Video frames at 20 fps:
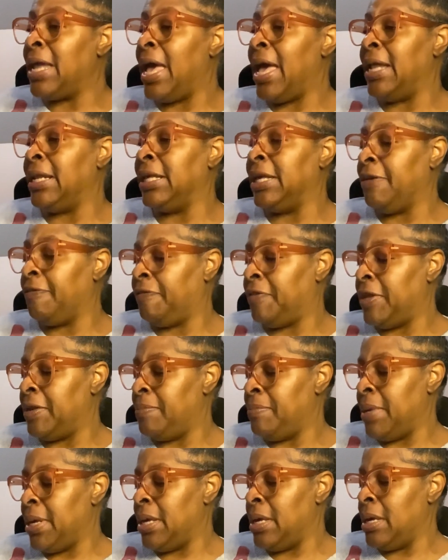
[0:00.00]
had
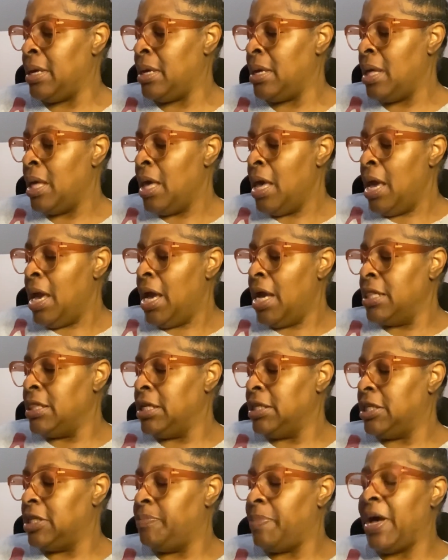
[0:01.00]
gifted me, and
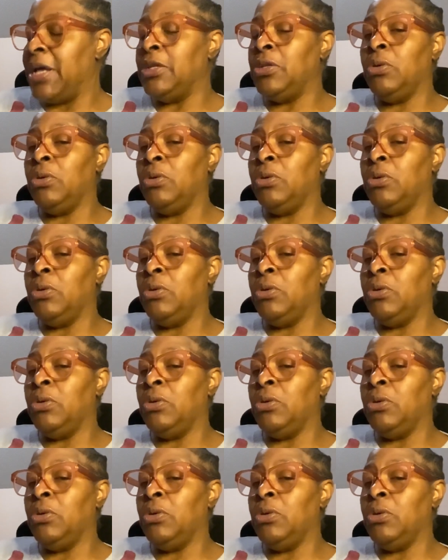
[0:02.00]
this is by